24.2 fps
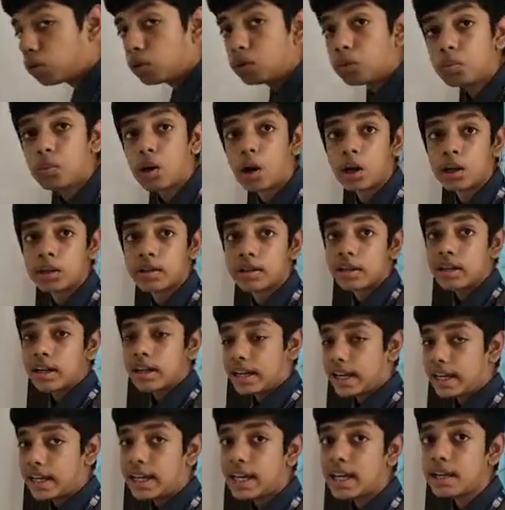two balls
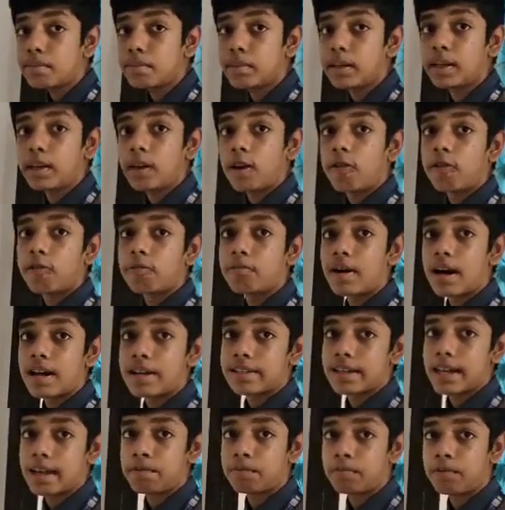A and B of
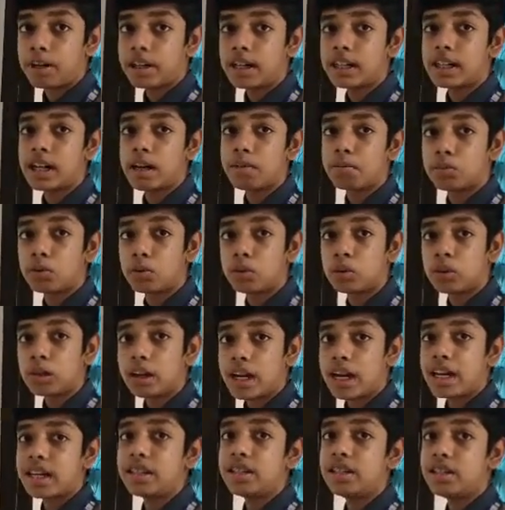mass m1 and m2
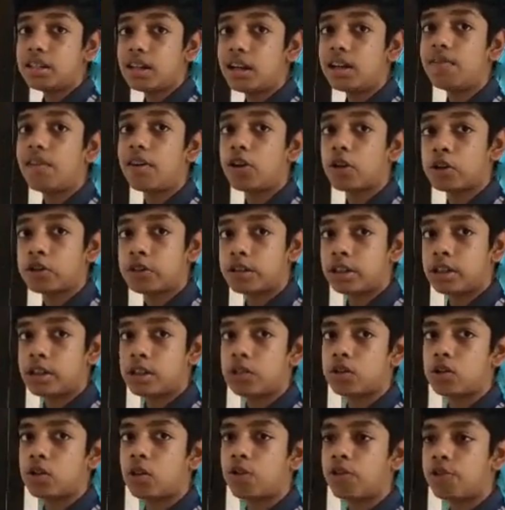and initial
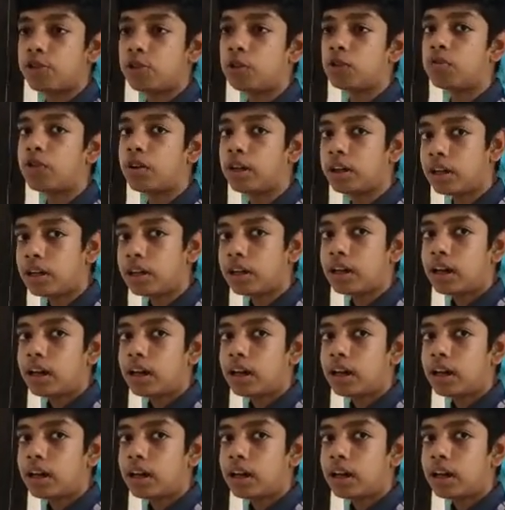velocities of u1